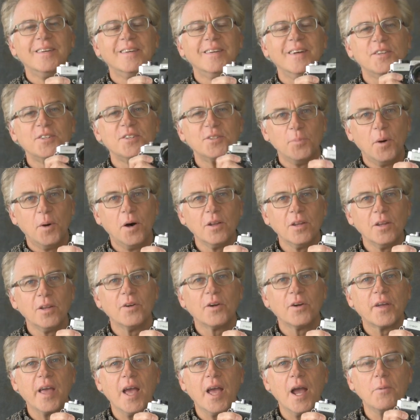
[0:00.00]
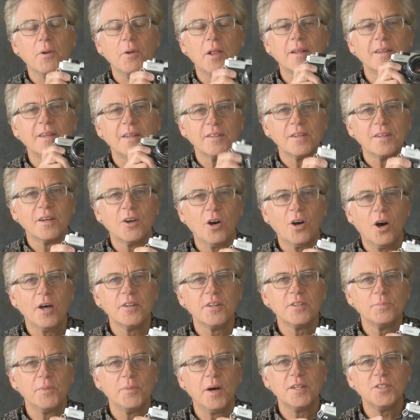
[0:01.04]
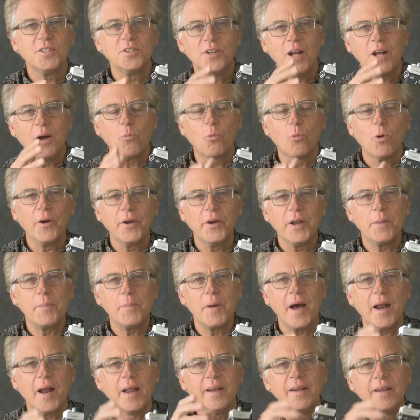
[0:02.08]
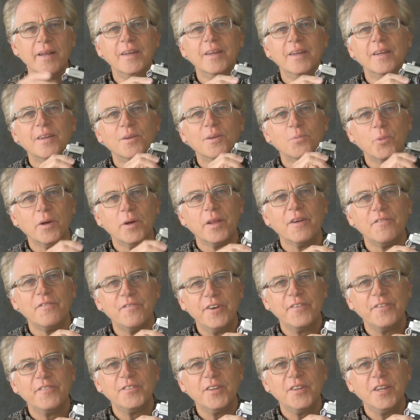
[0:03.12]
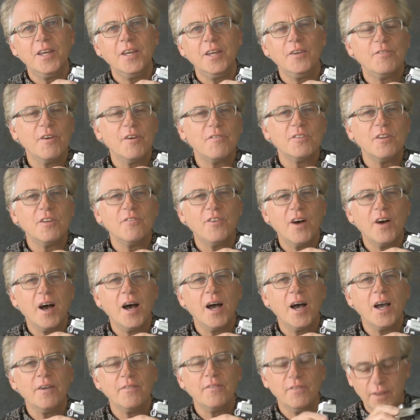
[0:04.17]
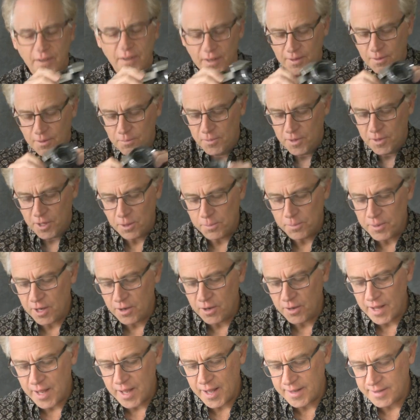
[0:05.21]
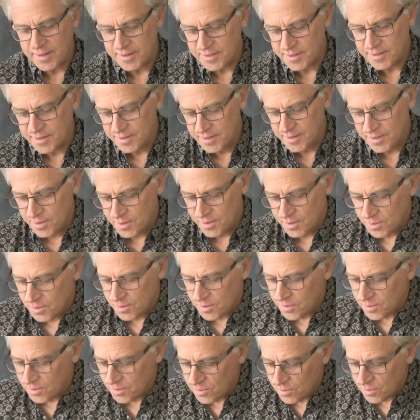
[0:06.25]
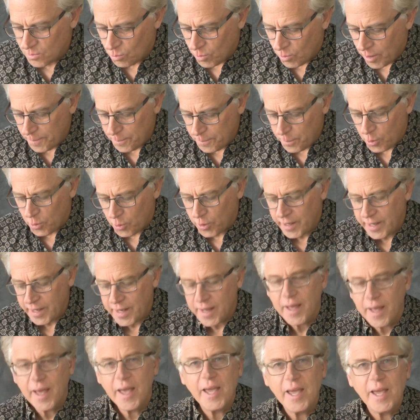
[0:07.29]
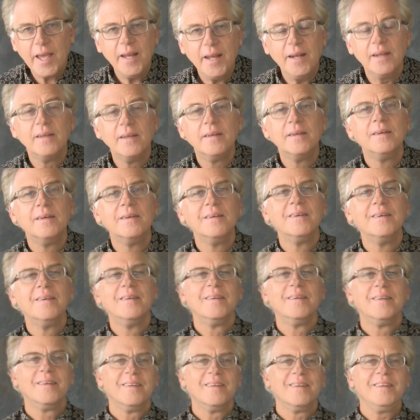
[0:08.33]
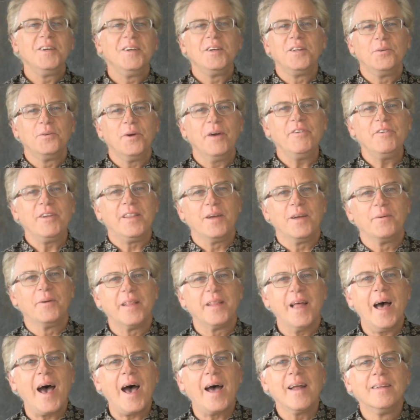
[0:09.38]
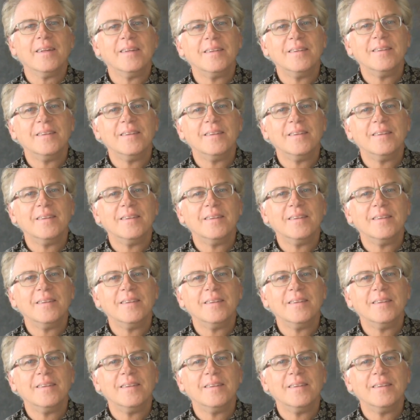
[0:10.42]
A small little camera that doesn't cost much. You're not worried about it with a 50, 55 millimeter lens. 1.8. You can do everything with that.